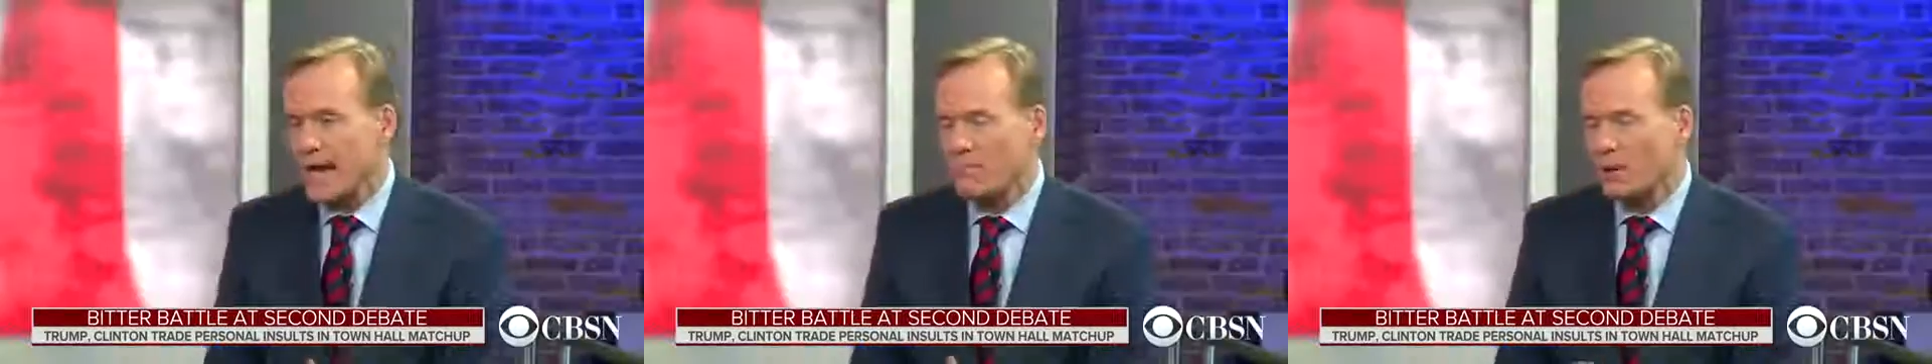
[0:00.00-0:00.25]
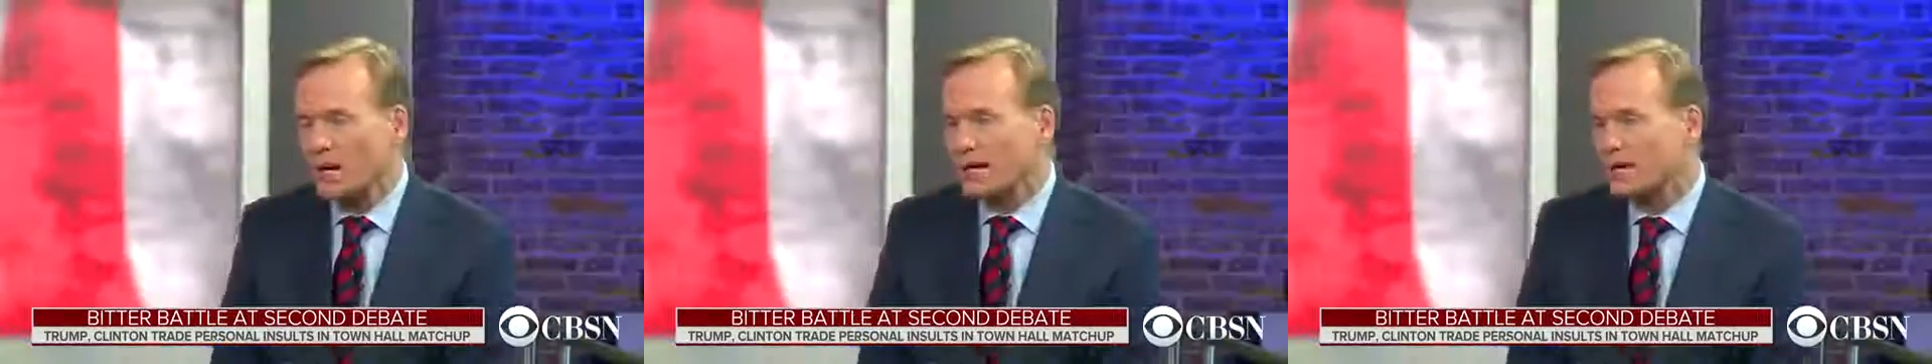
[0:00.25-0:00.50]

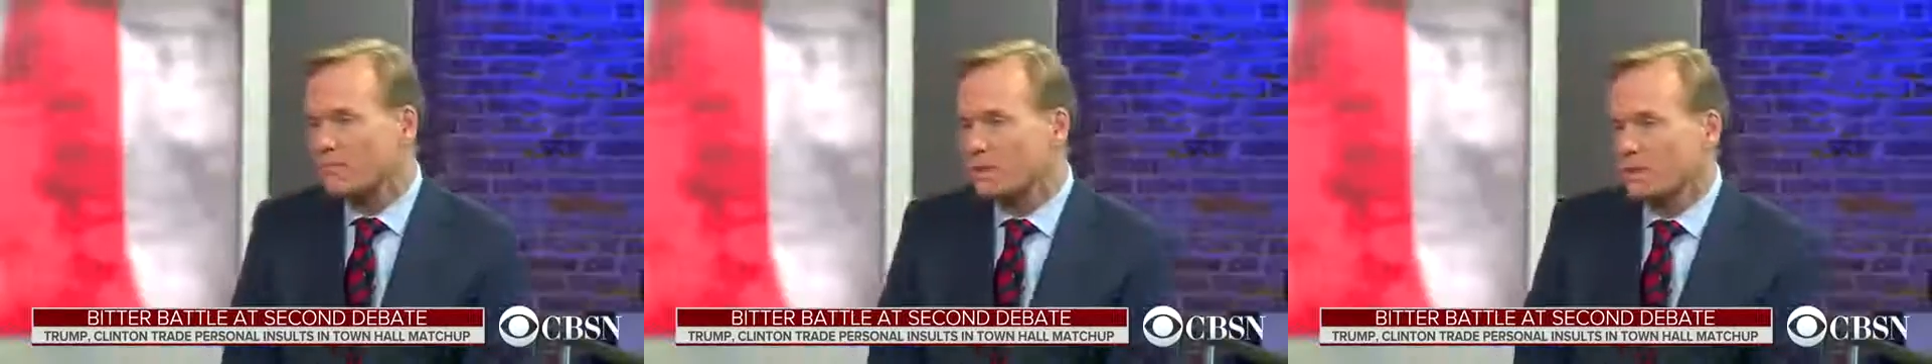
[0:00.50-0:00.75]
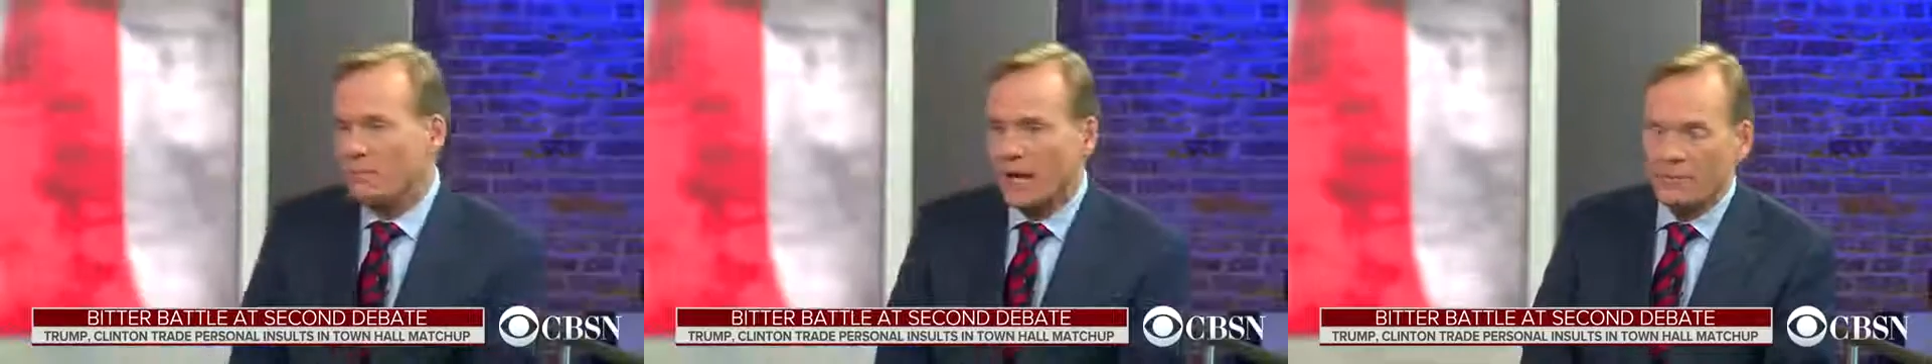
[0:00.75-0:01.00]
by,
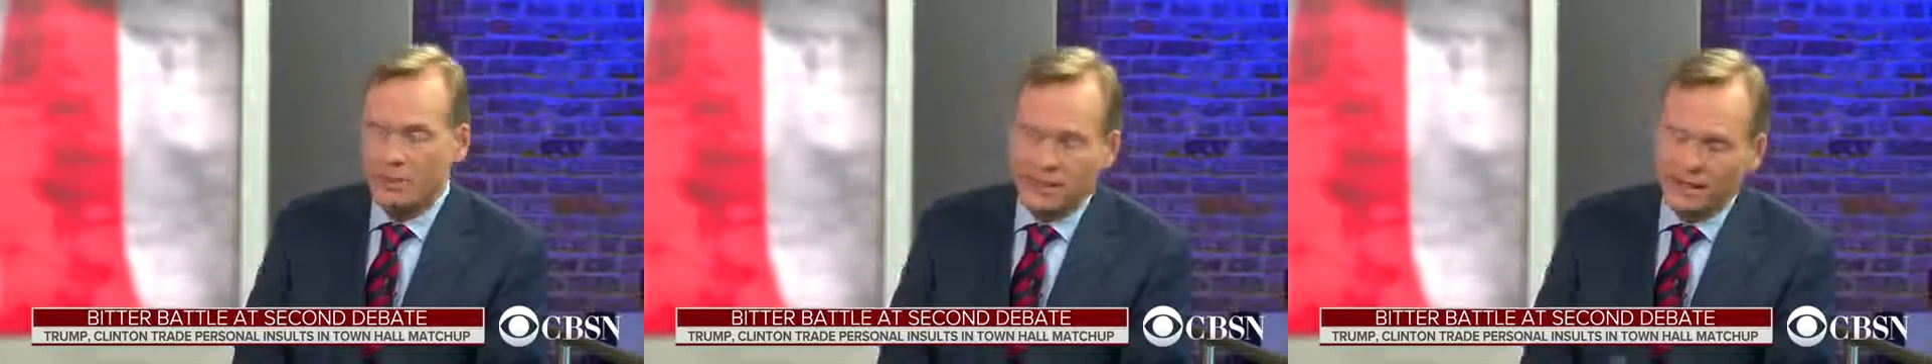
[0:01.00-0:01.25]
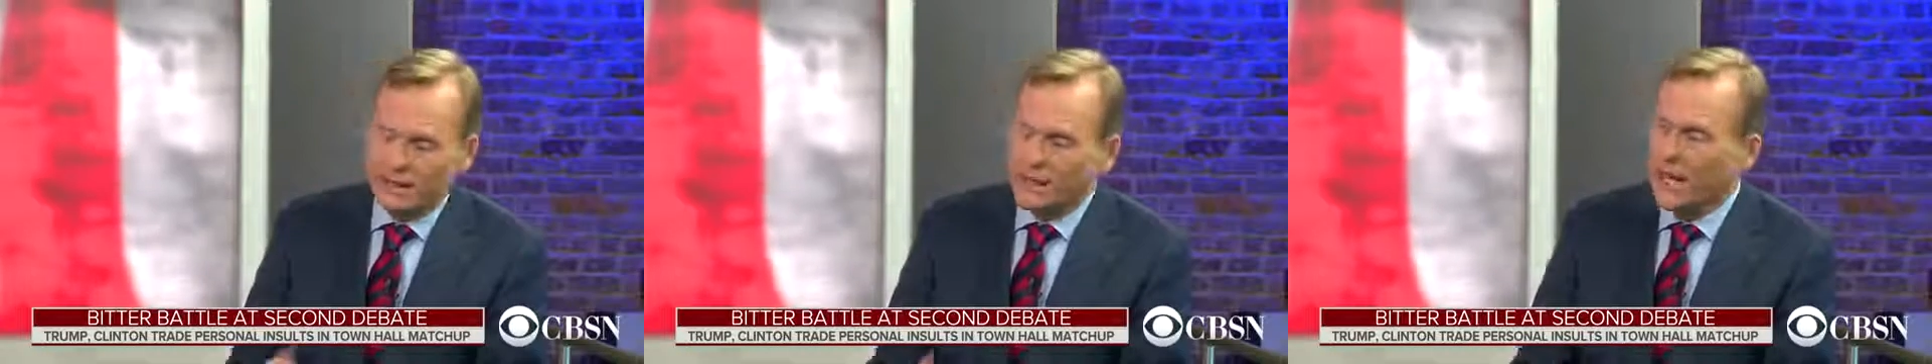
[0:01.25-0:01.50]
by
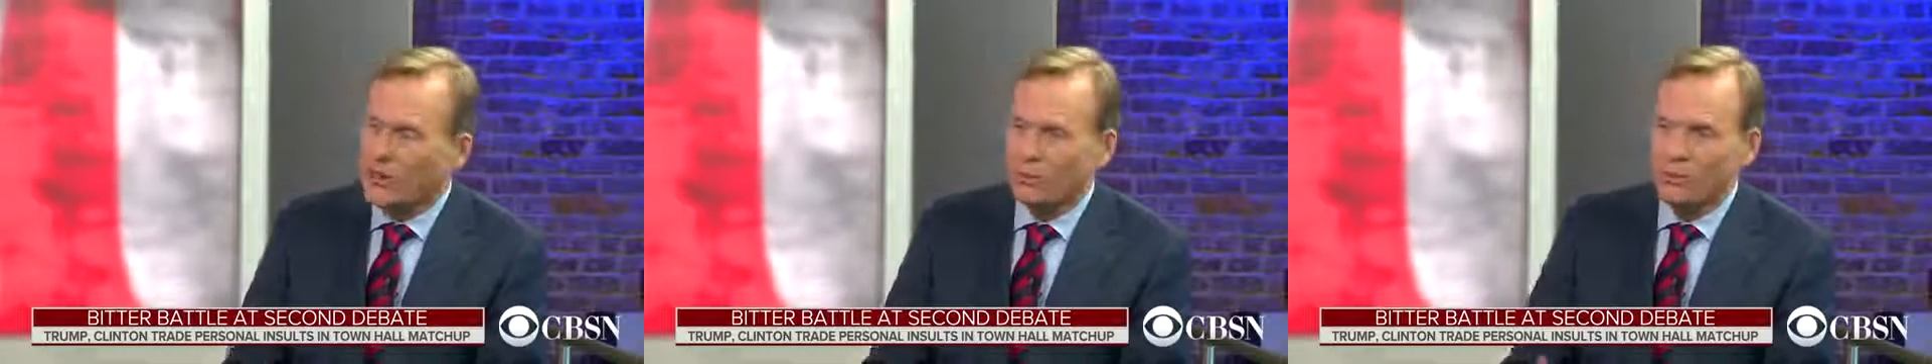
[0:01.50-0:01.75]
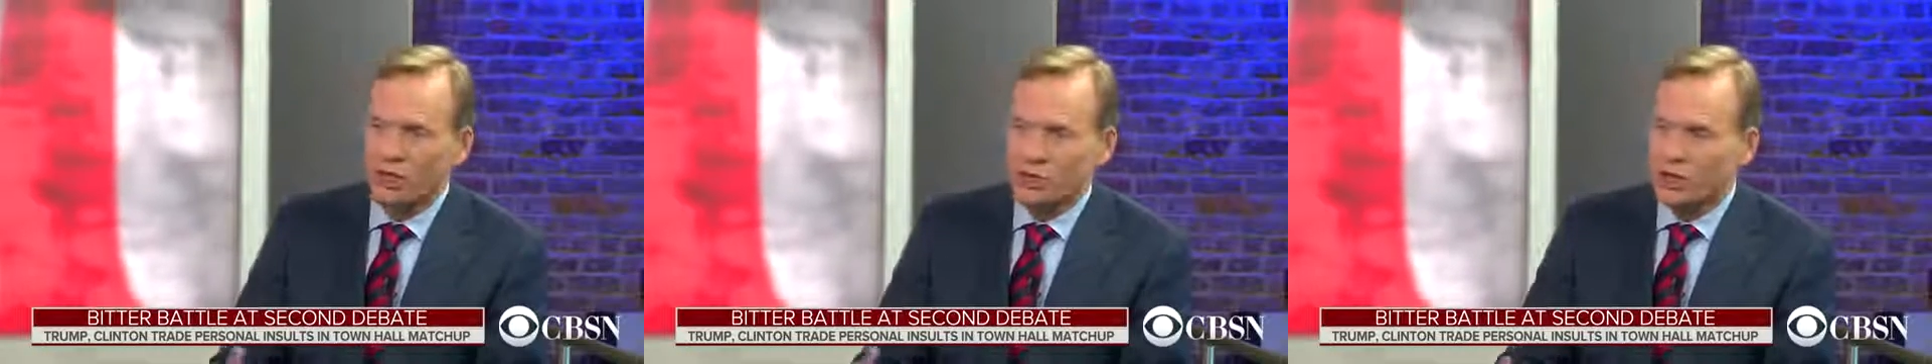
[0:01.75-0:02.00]
being the
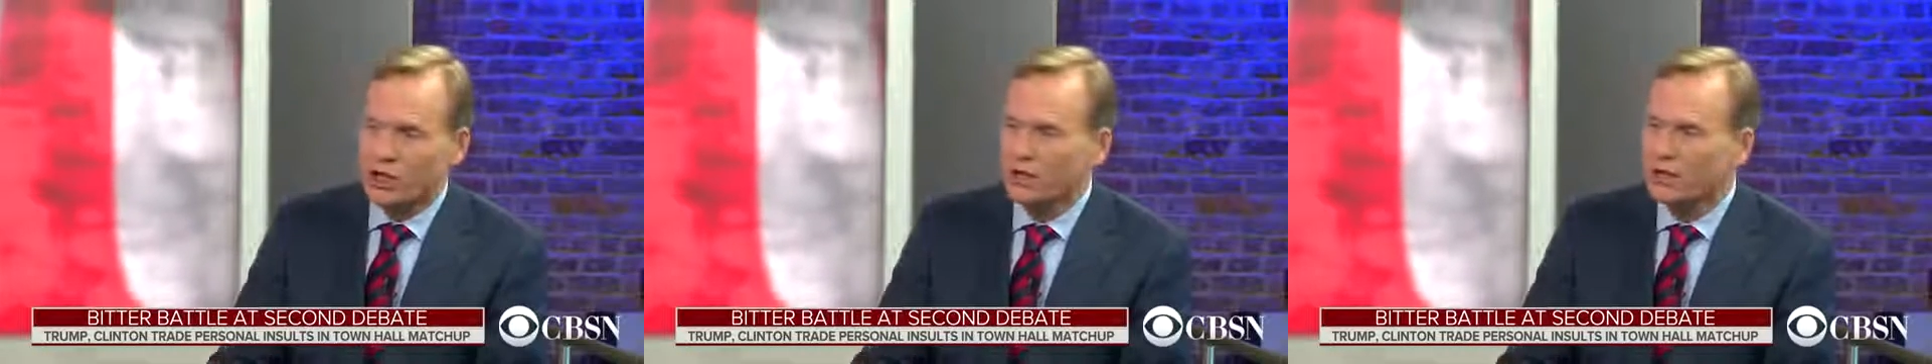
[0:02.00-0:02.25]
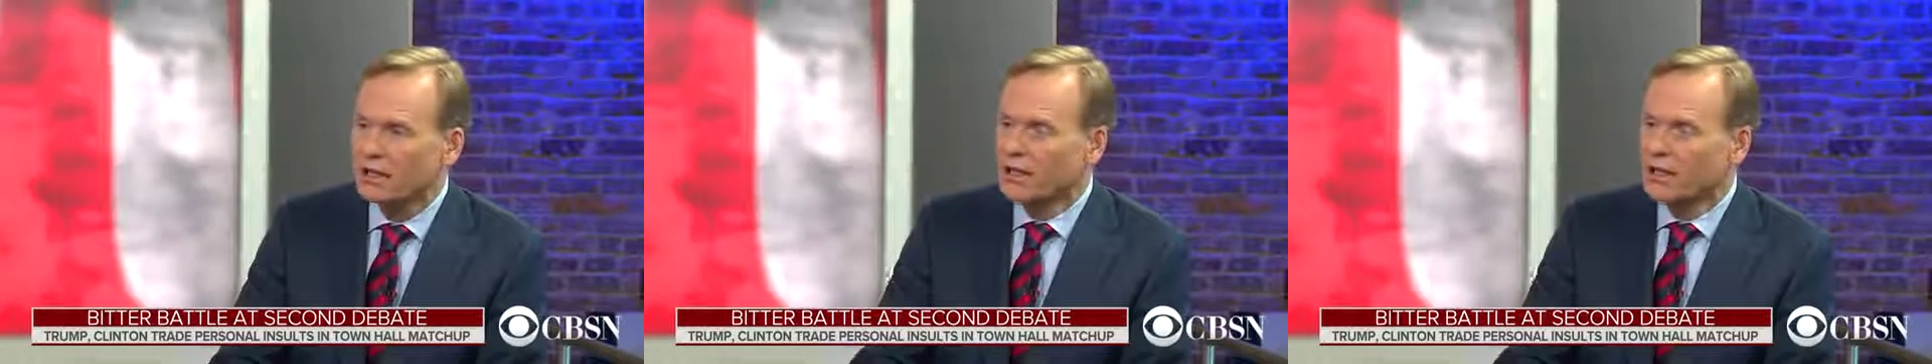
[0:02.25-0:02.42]
counterpunching,